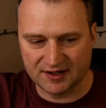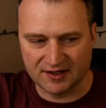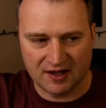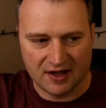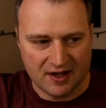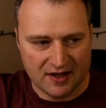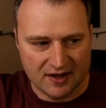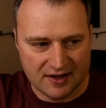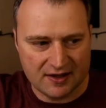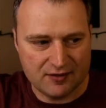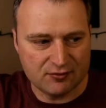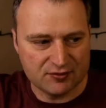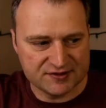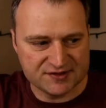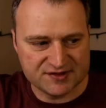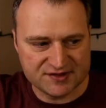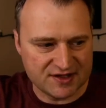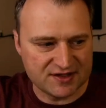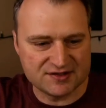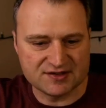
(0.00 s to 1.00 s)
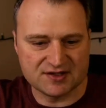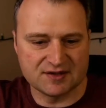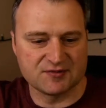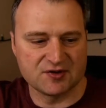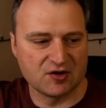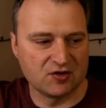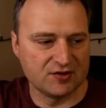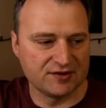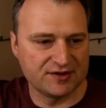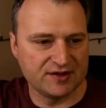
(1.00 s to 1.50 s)
Like, he would see
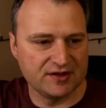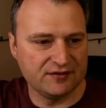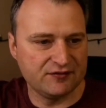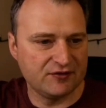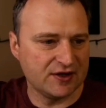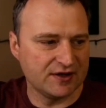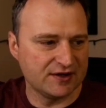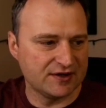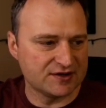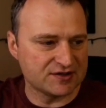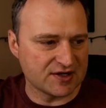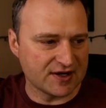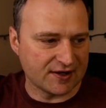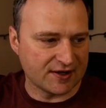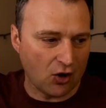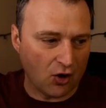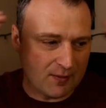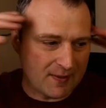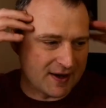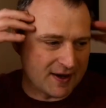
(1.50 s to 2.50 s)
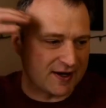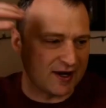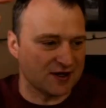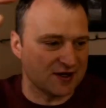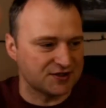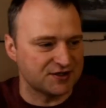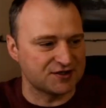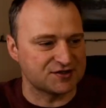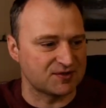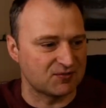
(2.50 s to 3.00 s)
something on TV and he's like, oh my
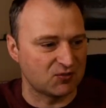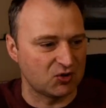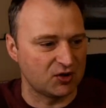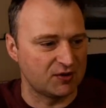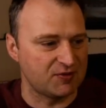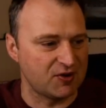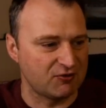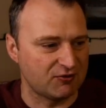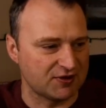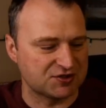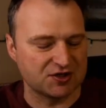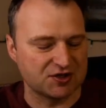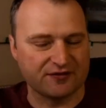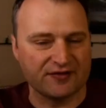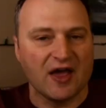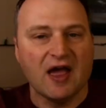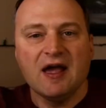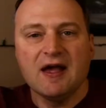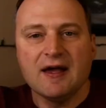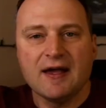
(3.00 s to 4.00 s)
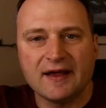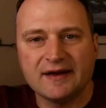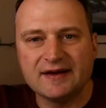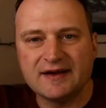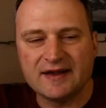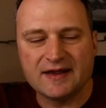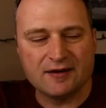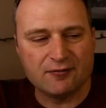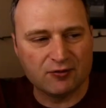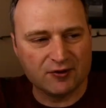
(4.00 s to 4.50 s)
goodness, I'm going to be rich off. And
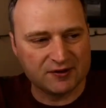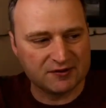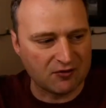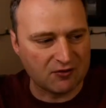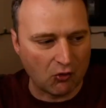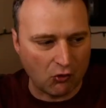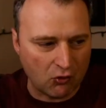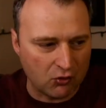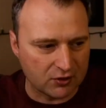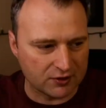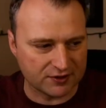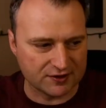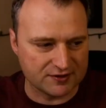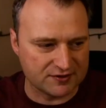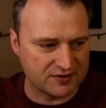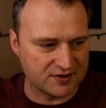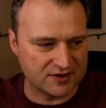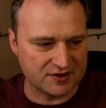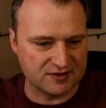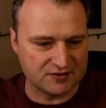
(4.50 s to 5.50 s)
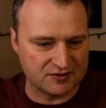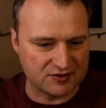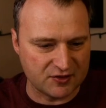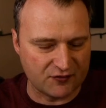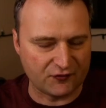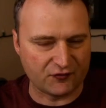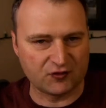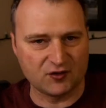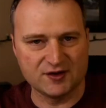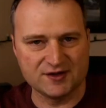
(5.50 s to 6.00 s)
he would order the
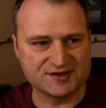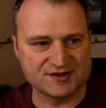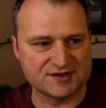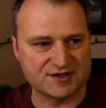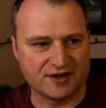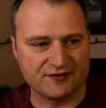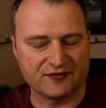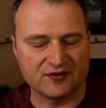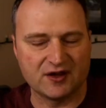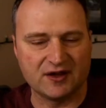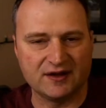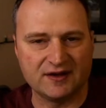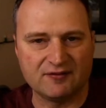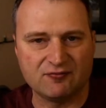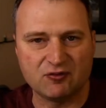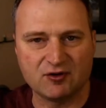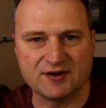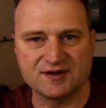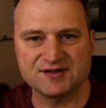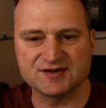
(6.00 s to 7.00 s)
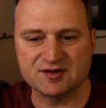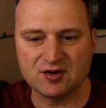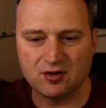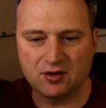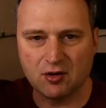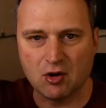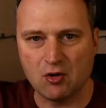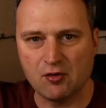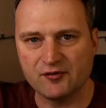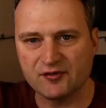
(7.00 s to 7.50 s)
free stuff. And then what he
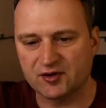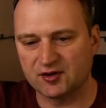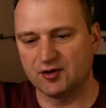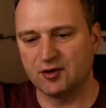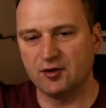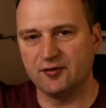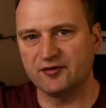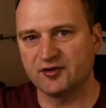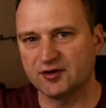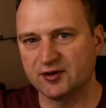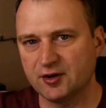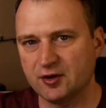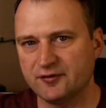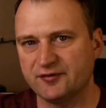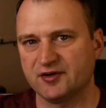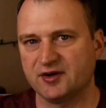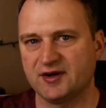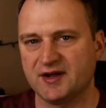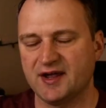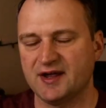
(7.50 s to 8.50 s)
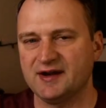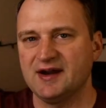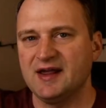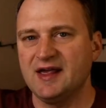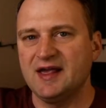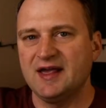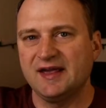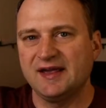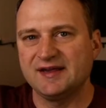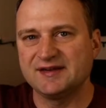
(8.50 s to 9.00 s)
saw over and over and over again
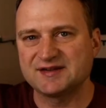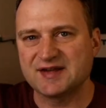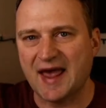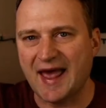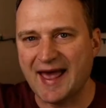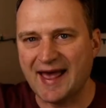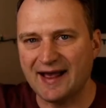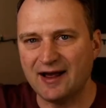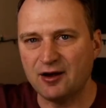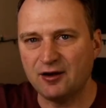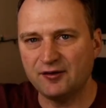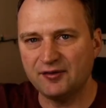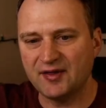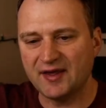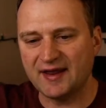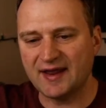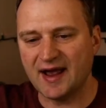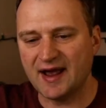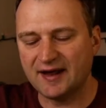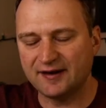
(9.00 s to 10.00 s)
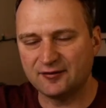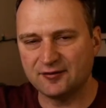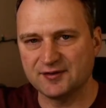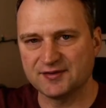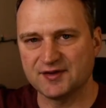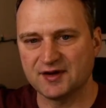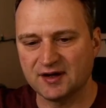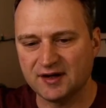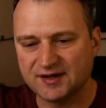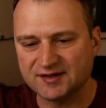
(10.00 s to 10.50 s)
is how they got
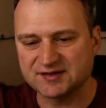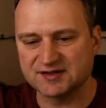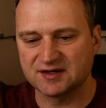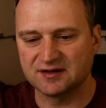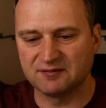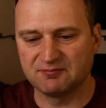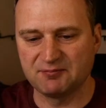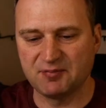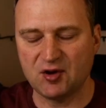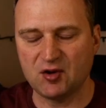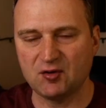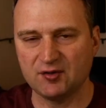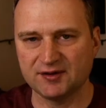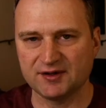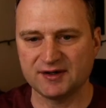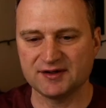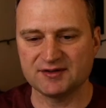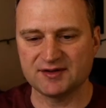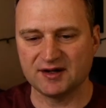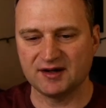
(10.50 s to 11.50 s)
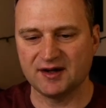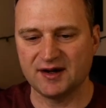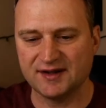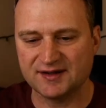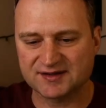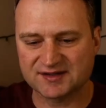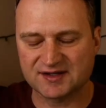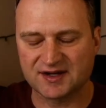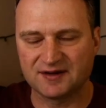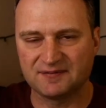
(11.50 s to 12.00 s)
on the list and building the
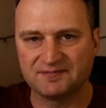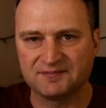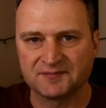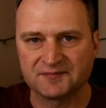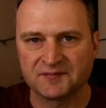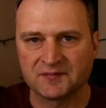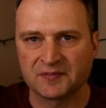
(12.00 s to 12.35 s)
list and